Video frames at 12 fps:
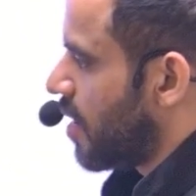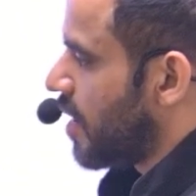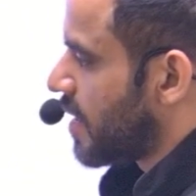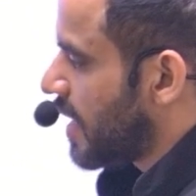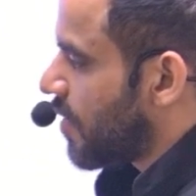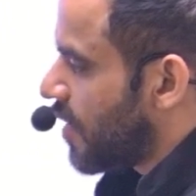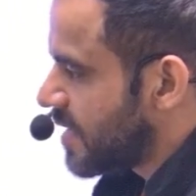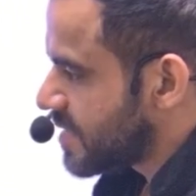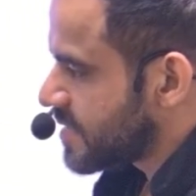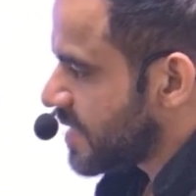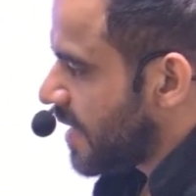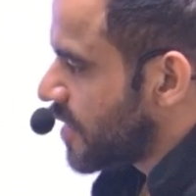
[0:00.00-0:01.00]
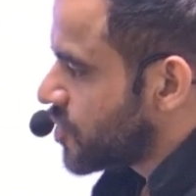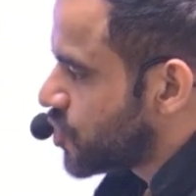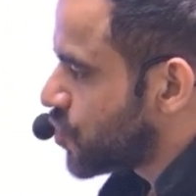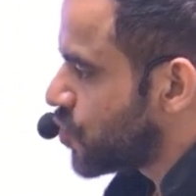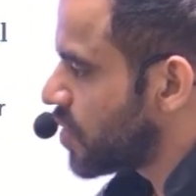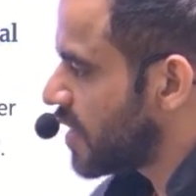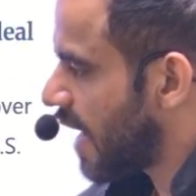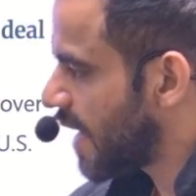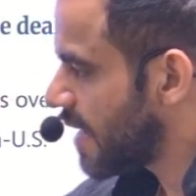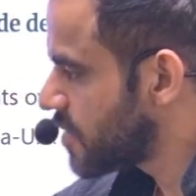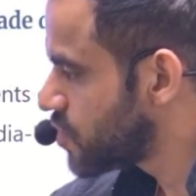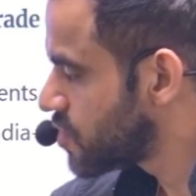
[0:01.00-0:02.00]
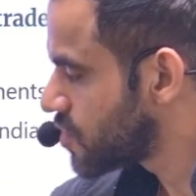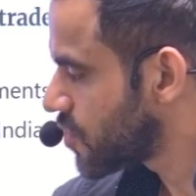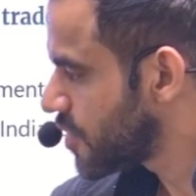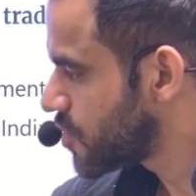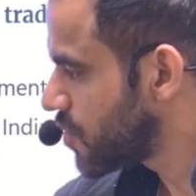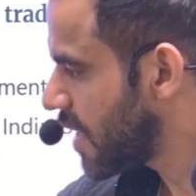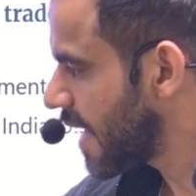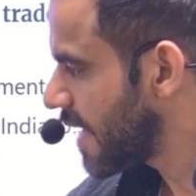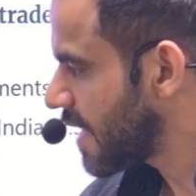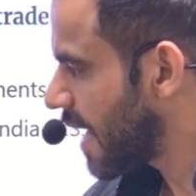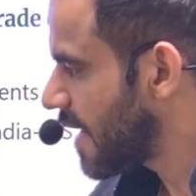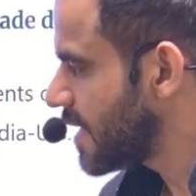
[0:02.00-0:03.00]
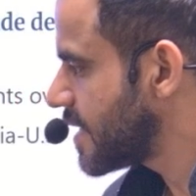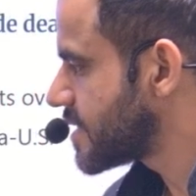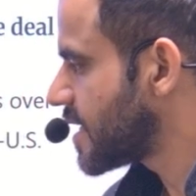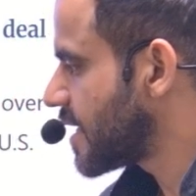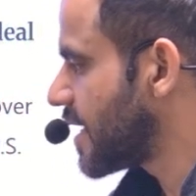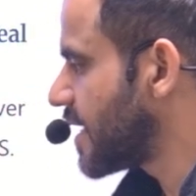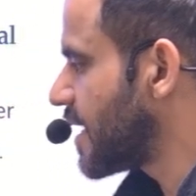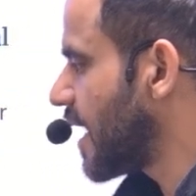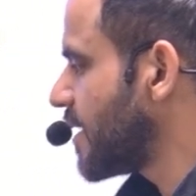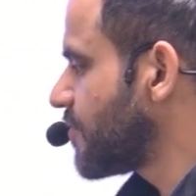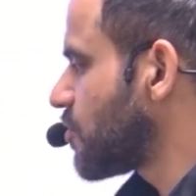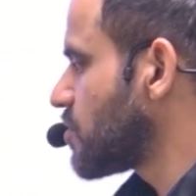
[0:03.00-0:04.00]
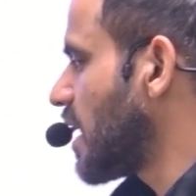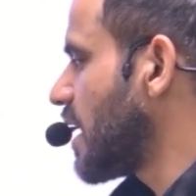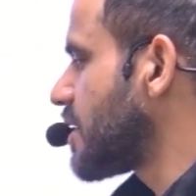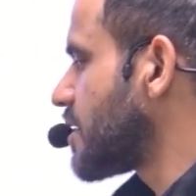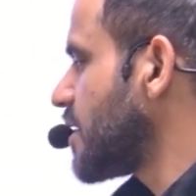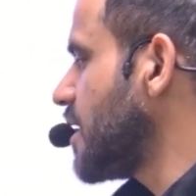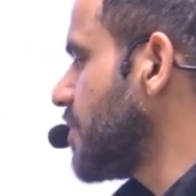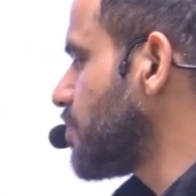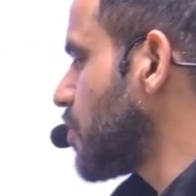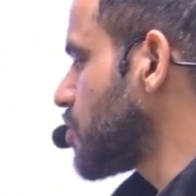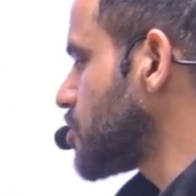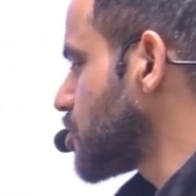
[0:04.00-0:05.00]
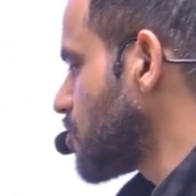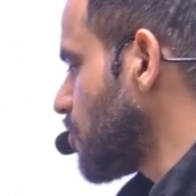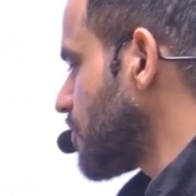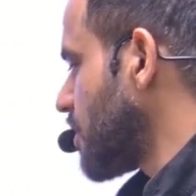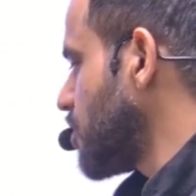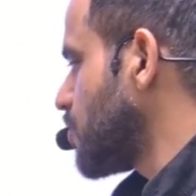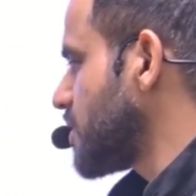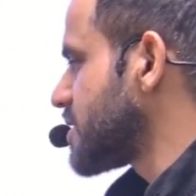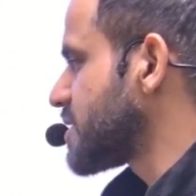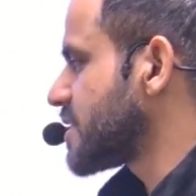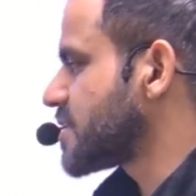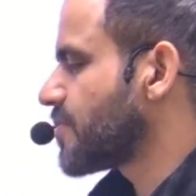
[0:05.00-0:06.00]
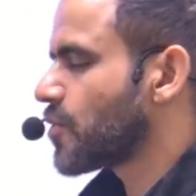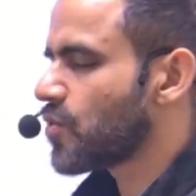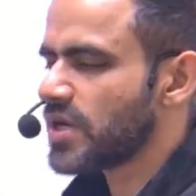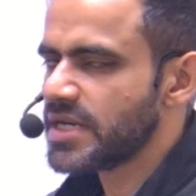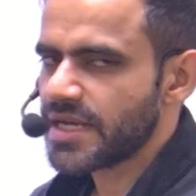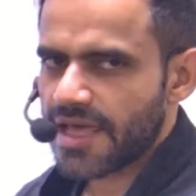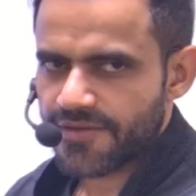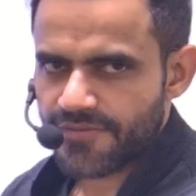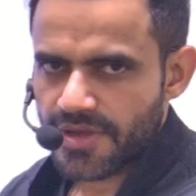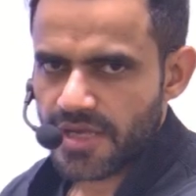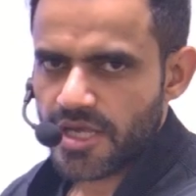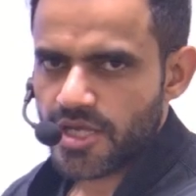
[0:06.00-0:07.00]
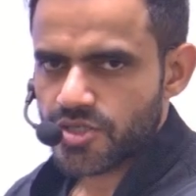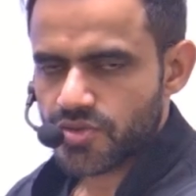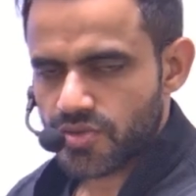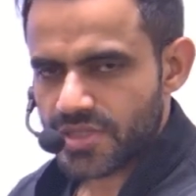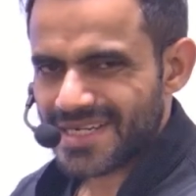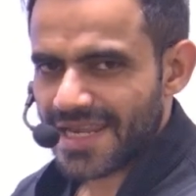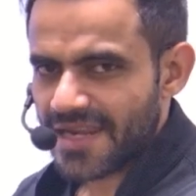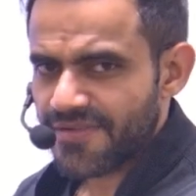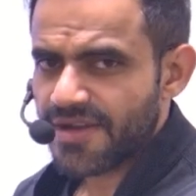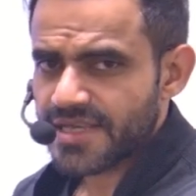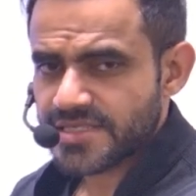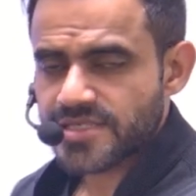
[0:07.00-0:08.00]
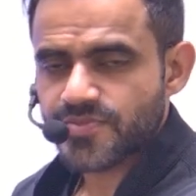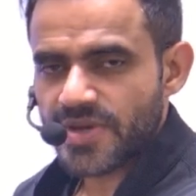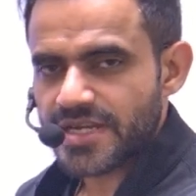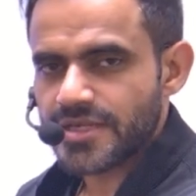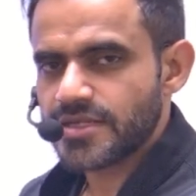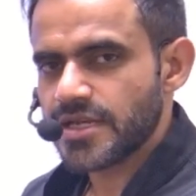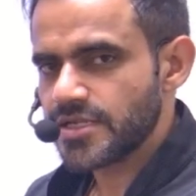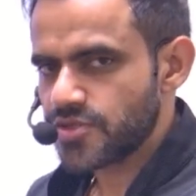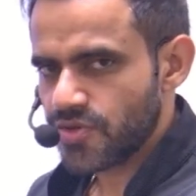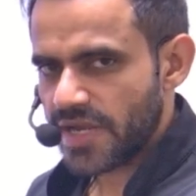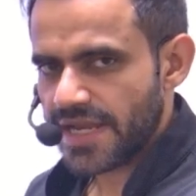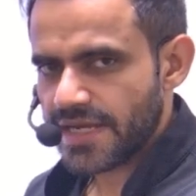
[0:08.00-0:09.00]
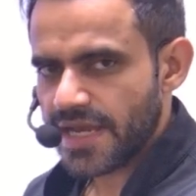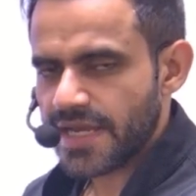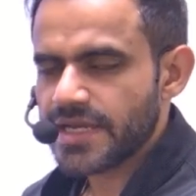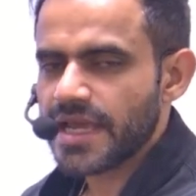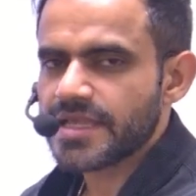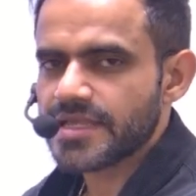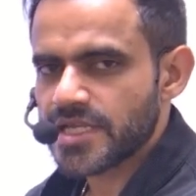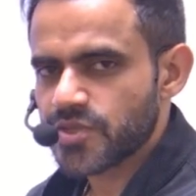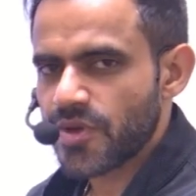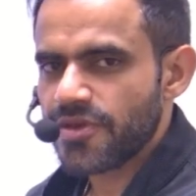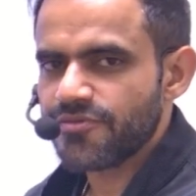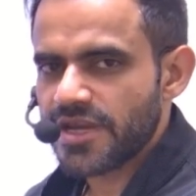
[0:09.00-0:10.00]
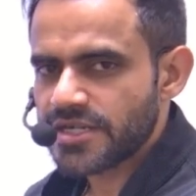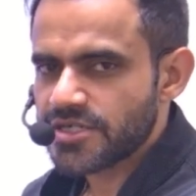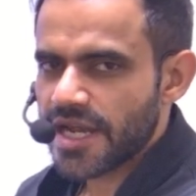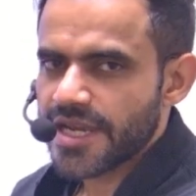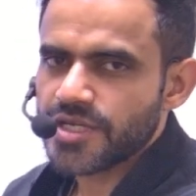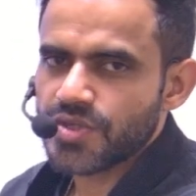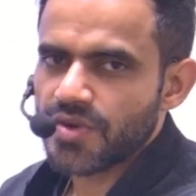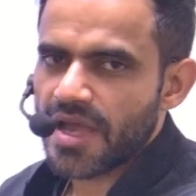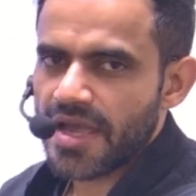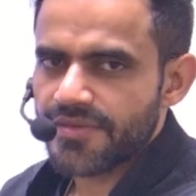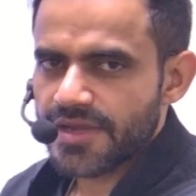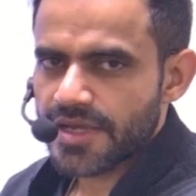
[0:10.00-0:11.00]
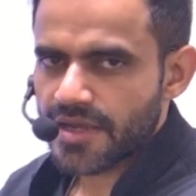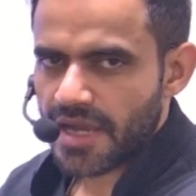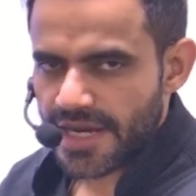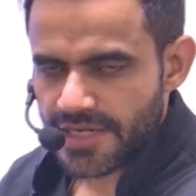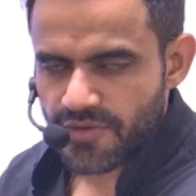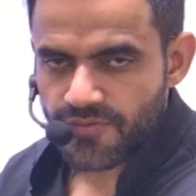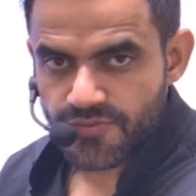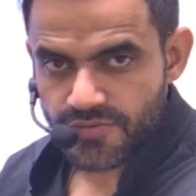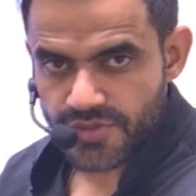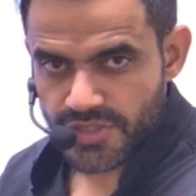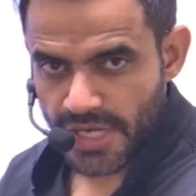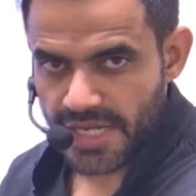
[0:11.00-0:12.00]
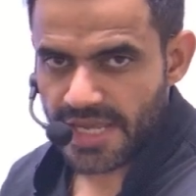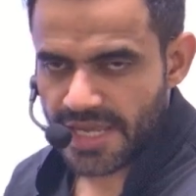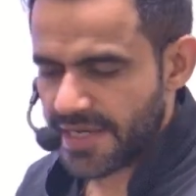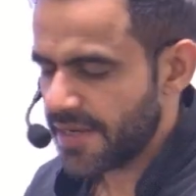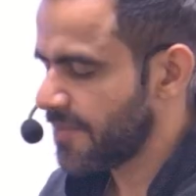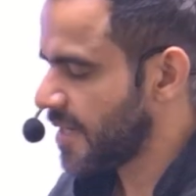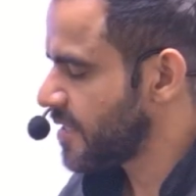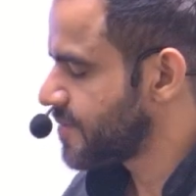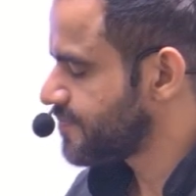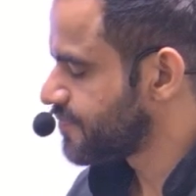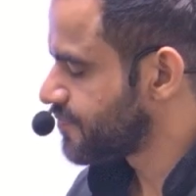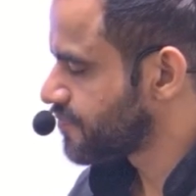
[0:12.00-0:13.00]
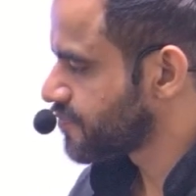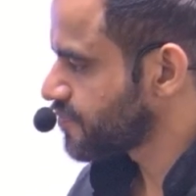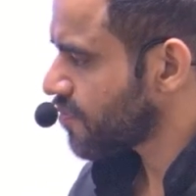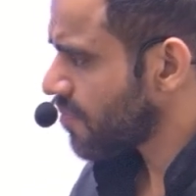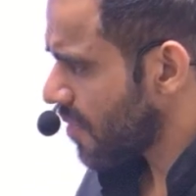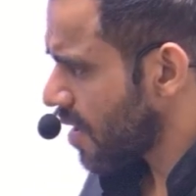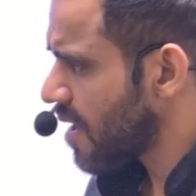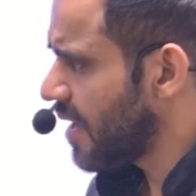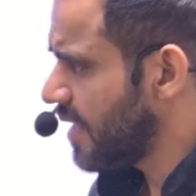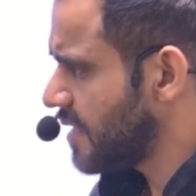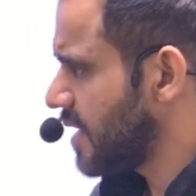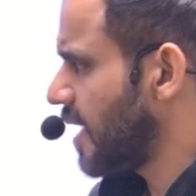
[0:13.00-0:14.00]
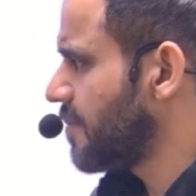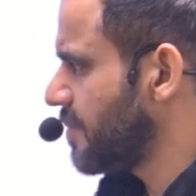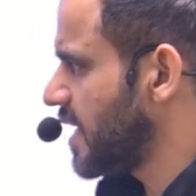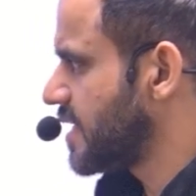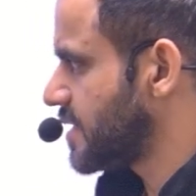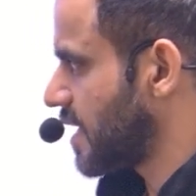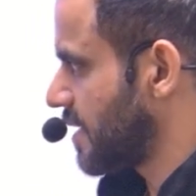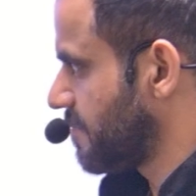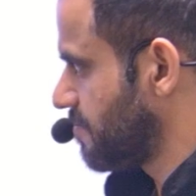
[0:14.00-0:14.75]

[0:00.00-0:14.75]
Now understand, July 9 is the deadline for the reimposition of the US reciprocal tariff. So the tariff are suspended till July 9, and that's why we are trying to have a kind of trade agreement in the meantime.